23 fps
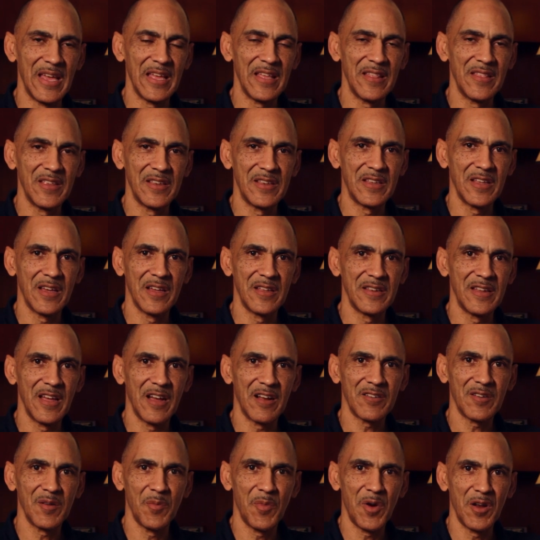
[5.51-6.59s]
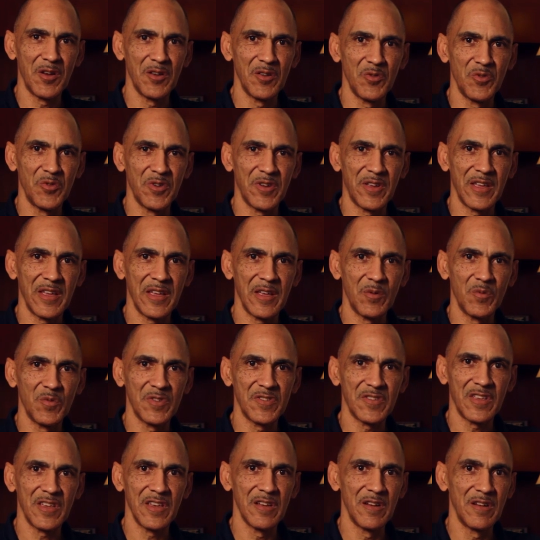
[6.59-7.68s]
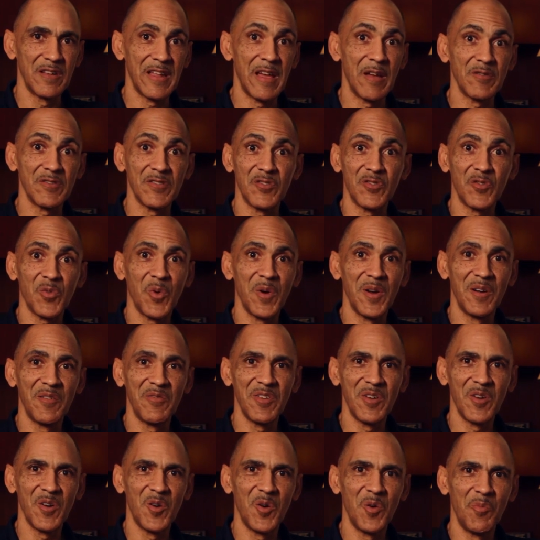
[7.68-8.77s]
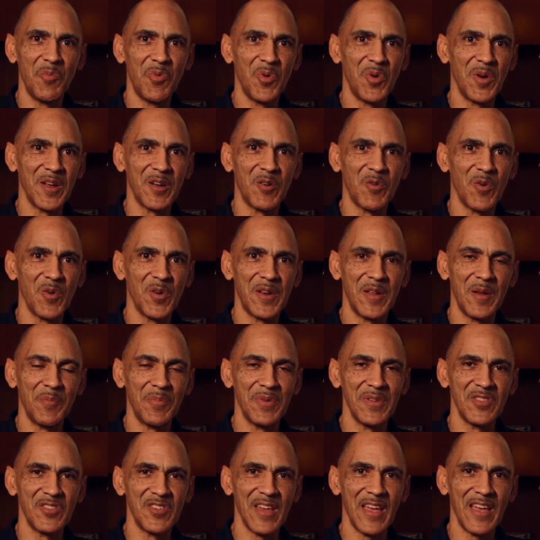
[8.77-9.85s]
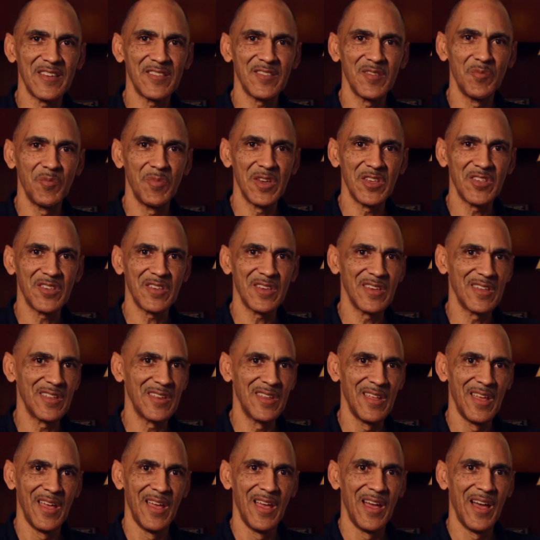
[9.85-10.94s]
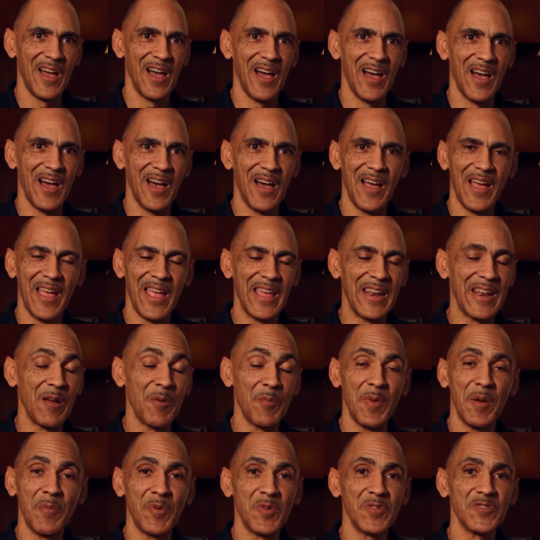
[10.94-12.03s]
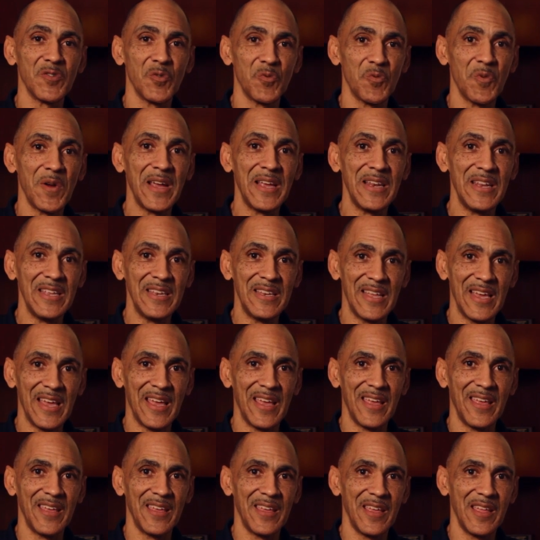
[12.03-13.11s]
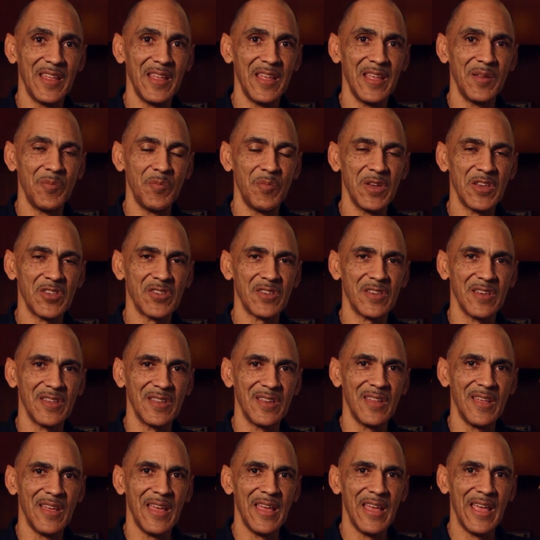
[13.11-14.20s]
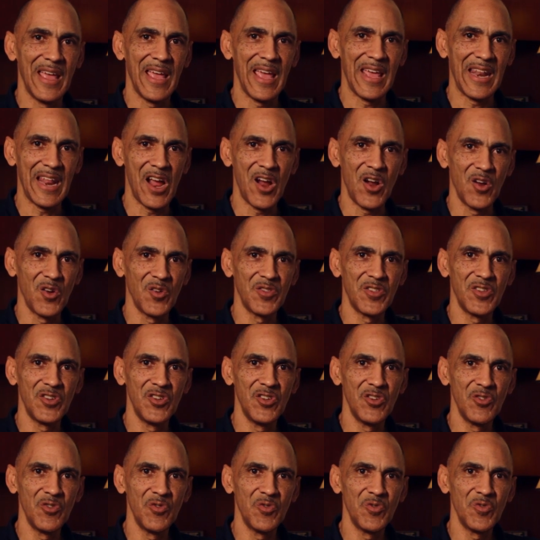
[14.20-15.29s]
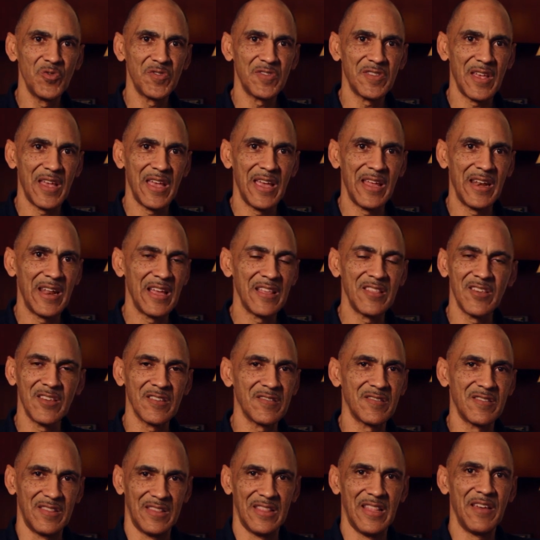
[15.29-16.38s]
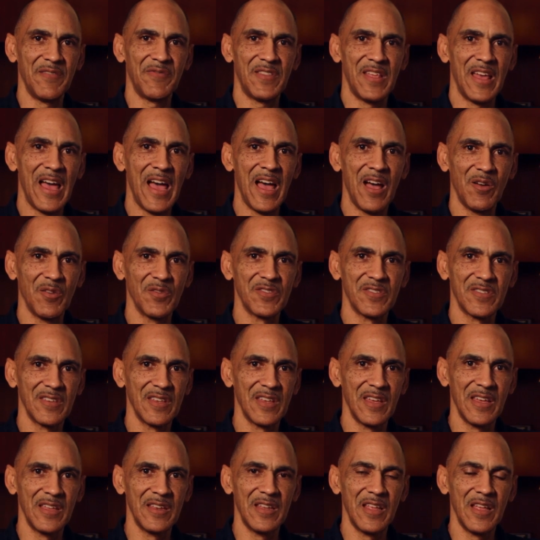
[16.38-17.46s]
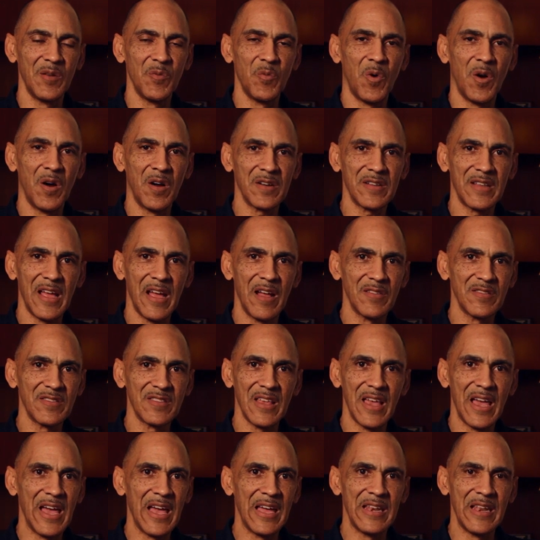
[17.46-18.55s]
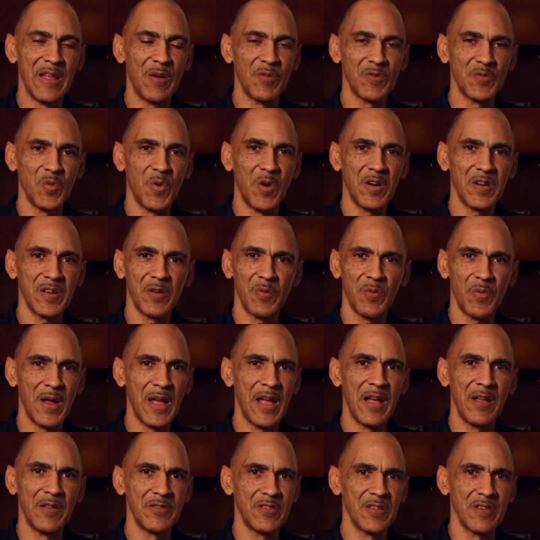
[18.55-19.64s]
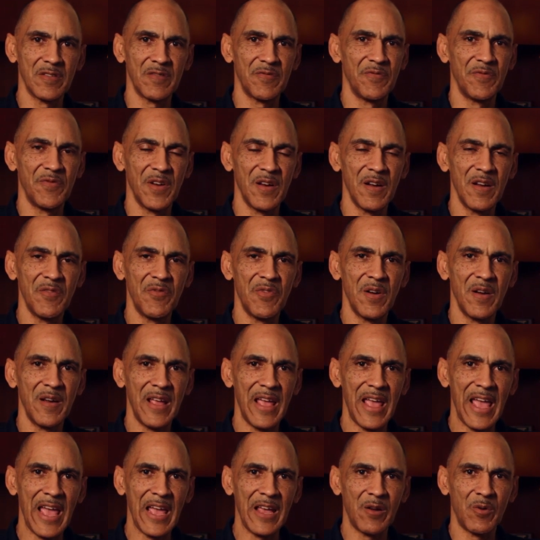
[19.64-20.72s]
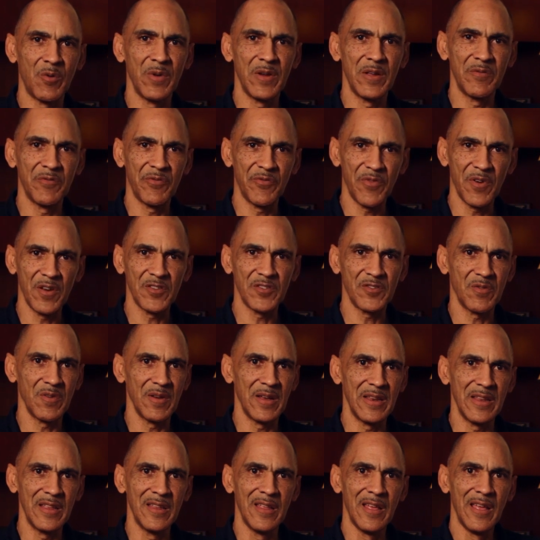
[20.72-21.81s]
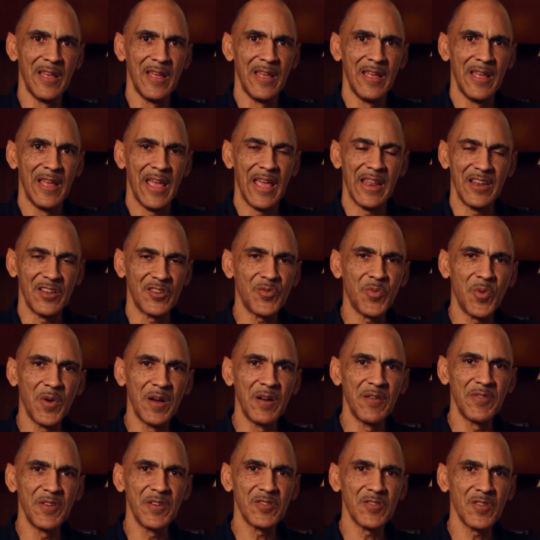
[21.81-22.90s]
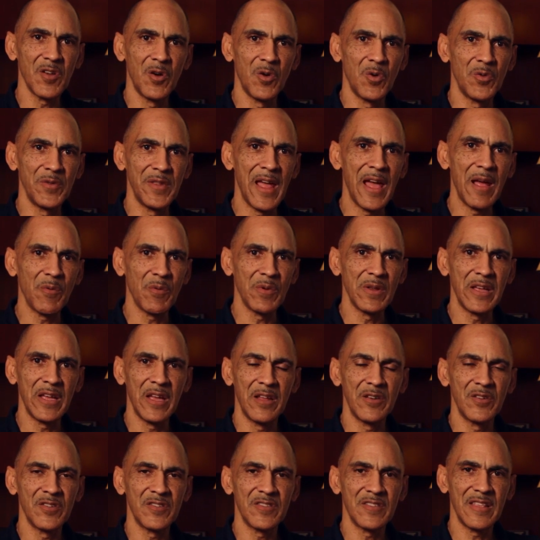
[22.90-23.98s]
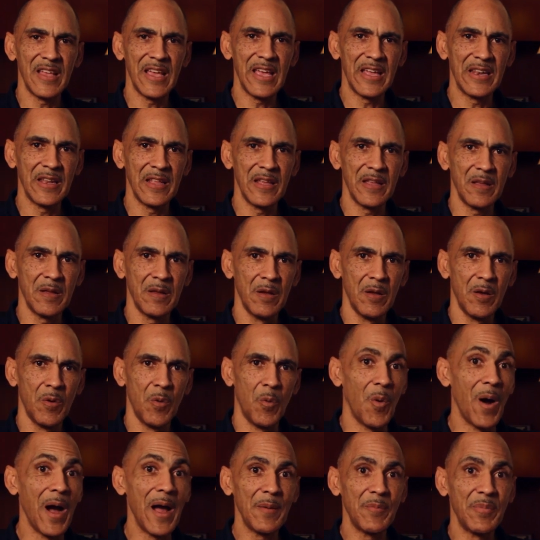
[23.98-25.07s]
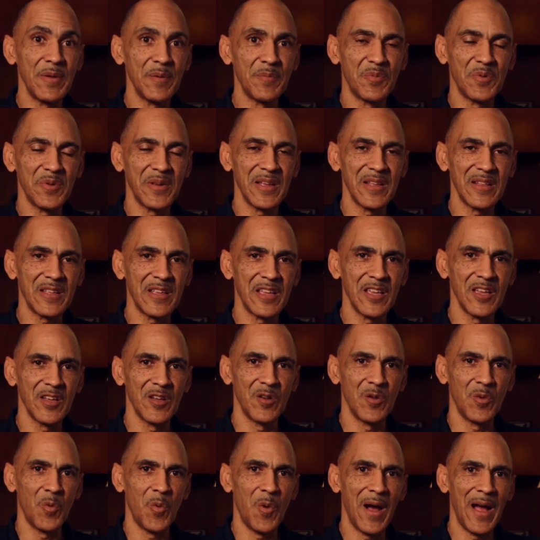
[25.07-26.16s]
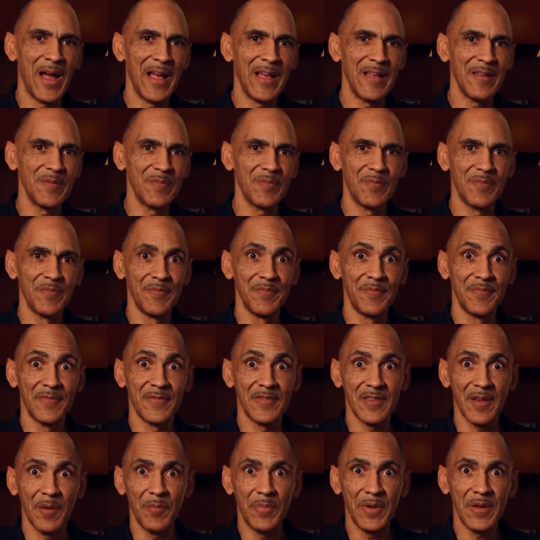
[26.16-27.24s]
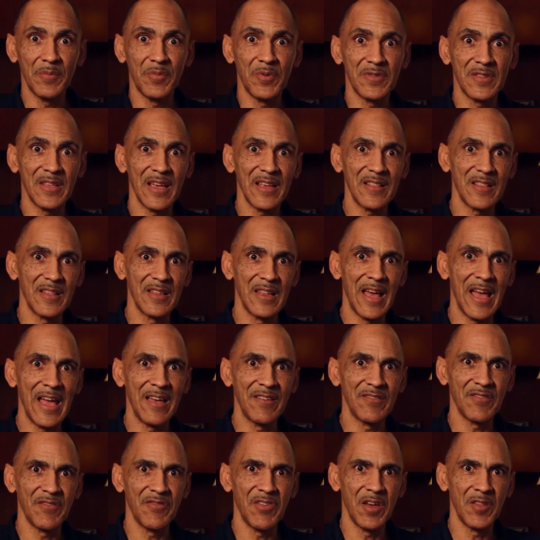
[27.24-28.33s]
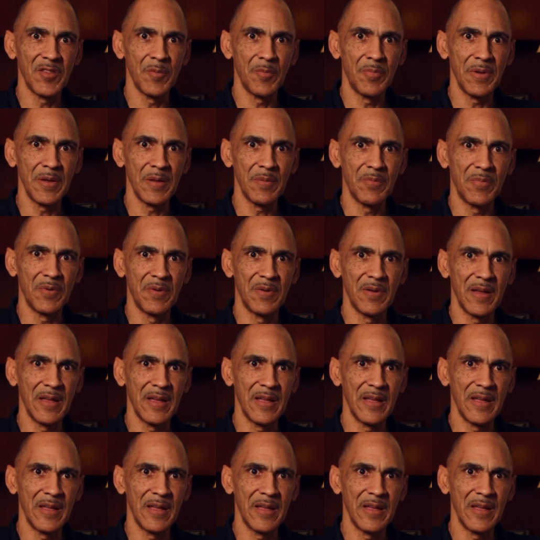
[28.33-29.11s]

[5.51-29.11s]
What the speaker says: day that Dr. Martin Luther King was killed. I was a 12-year-old boy growing up in Jackson, Michigan, and I remember it was a rainy day in Michigan, and I heard the news, and I just left the house and walked outside, and I was walking around just very, very angry and frustrated. And at 12 years old, not really understanding why people get killed, why some people take the lives of other people,